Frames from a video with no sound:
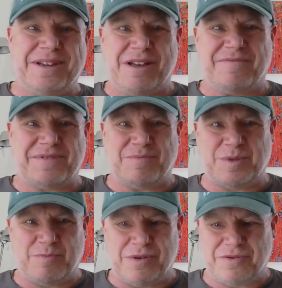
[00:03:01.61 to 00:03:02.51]
have some
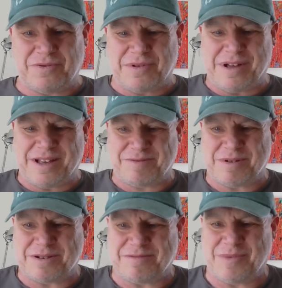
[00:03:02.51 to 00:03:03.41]
spiritual
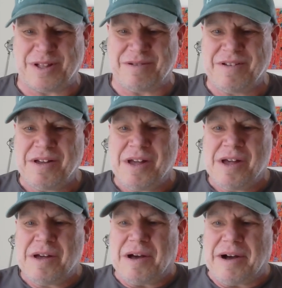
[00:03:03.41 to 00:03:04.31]
aspects of my life.
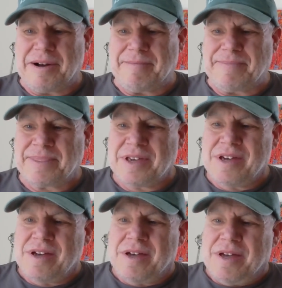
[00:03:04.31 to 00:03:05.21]
Um,
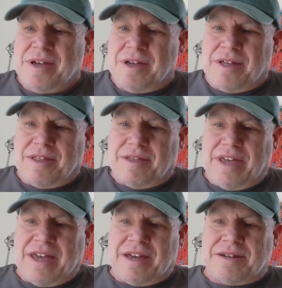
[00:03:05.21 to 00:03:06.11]

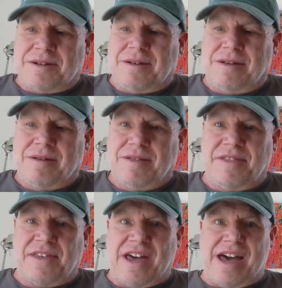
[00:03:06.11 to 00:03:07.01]
and
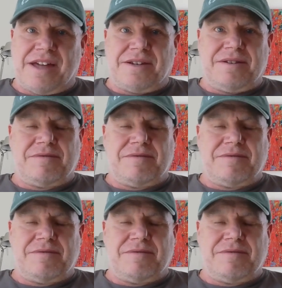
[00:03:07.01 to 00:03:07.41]
that